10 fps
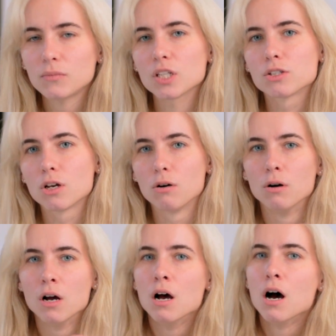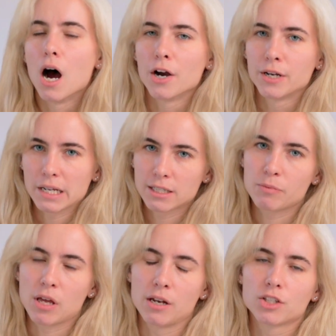So our next
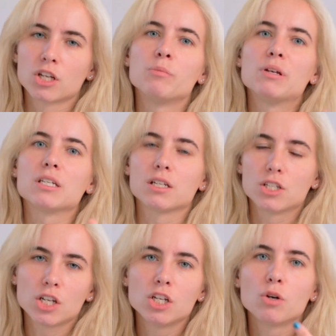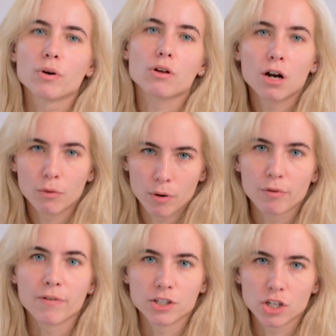step then is going to be to continue with heartworm
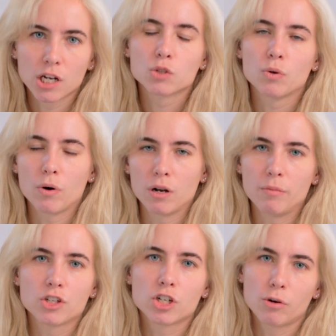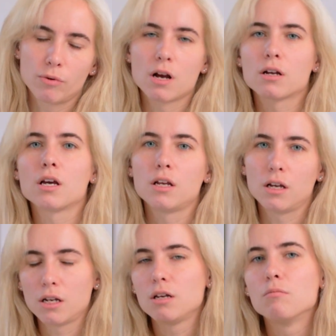prevention, because we want to make sure we're not getting
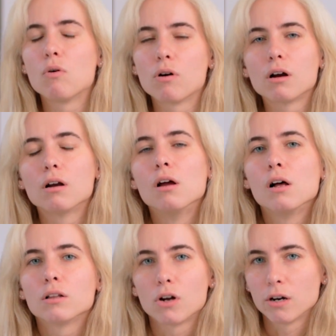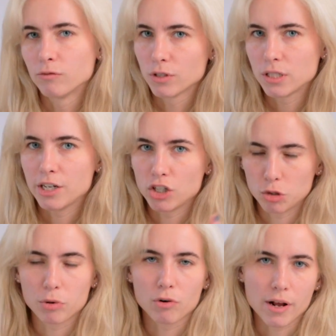any more larval stages
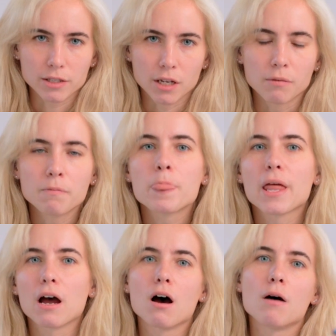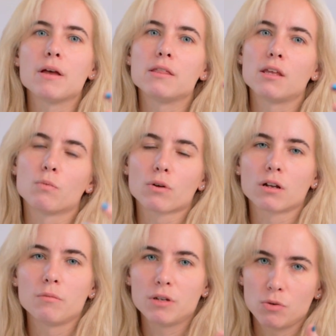progressing. And then we're
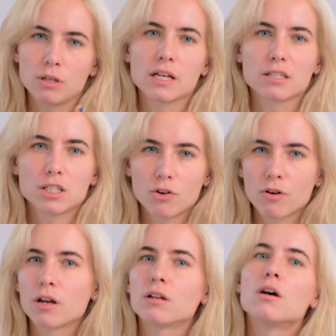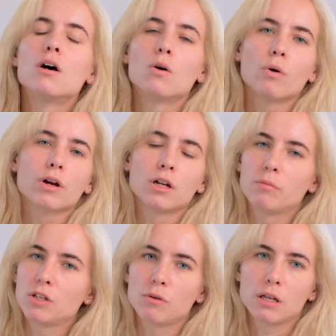going to be doing that steroid, we're going to
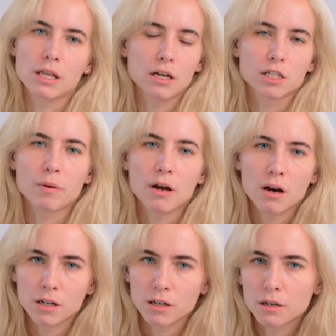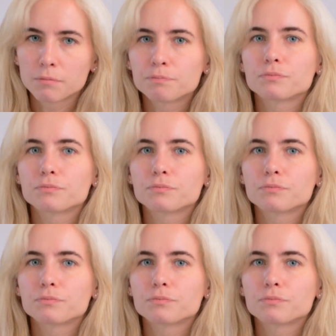be doing that antibiotic,